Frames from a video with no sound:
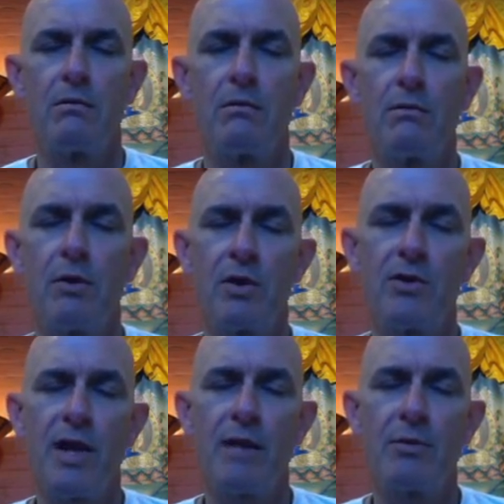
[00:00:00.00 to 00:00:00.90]
For
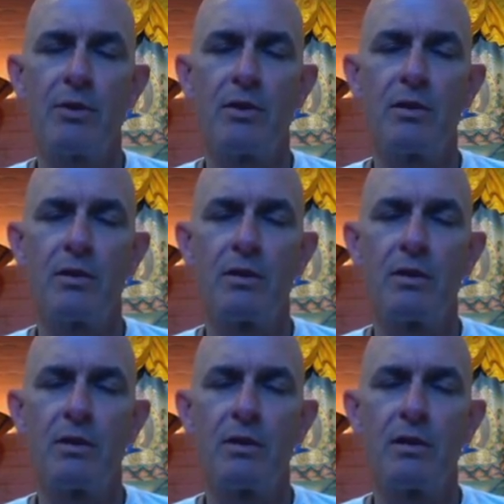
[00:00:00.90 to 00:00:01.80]
example,
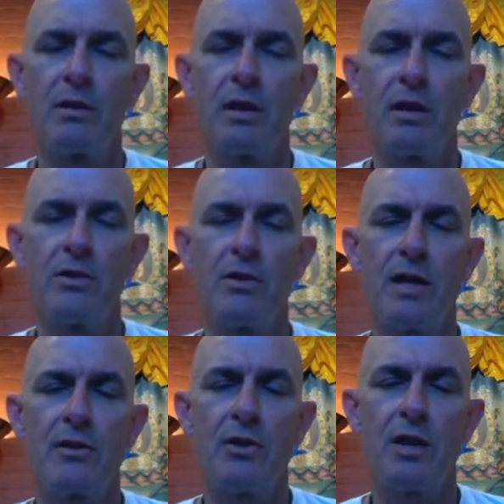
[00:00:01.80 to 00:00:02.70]
it is like
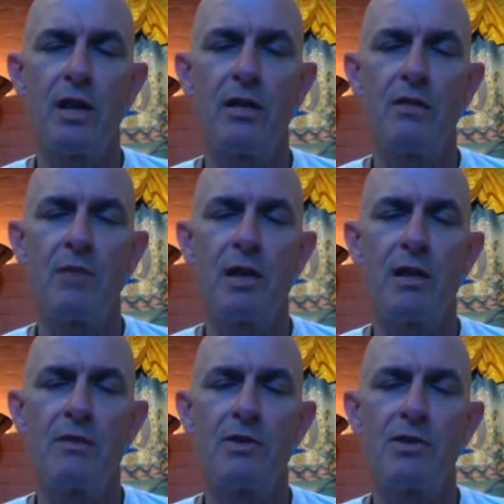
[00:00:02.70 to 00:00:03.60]
looking in the middle
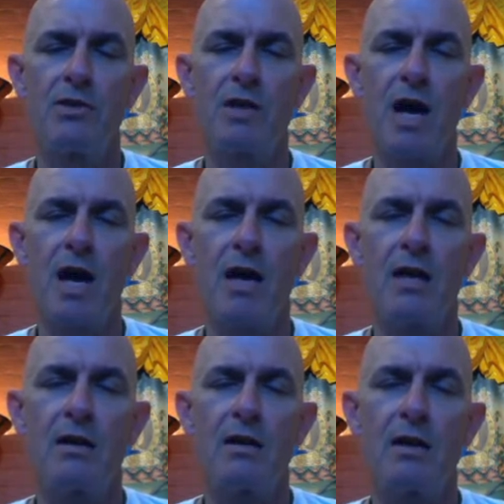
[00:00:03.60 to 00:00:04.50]
of the sky
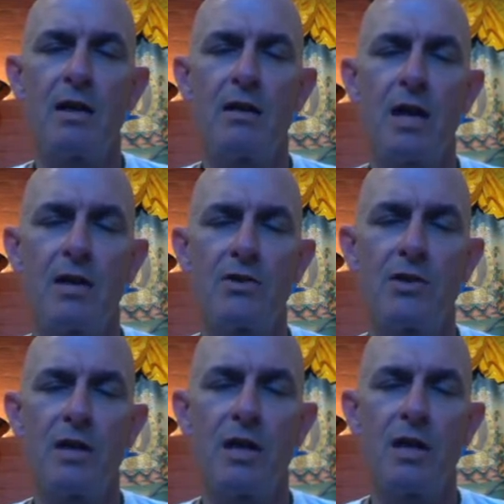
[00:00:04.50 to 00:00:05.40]
and not
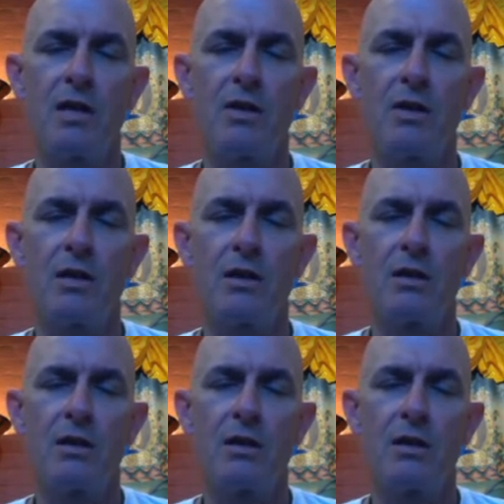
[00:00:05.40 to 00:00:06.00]
seeing anything.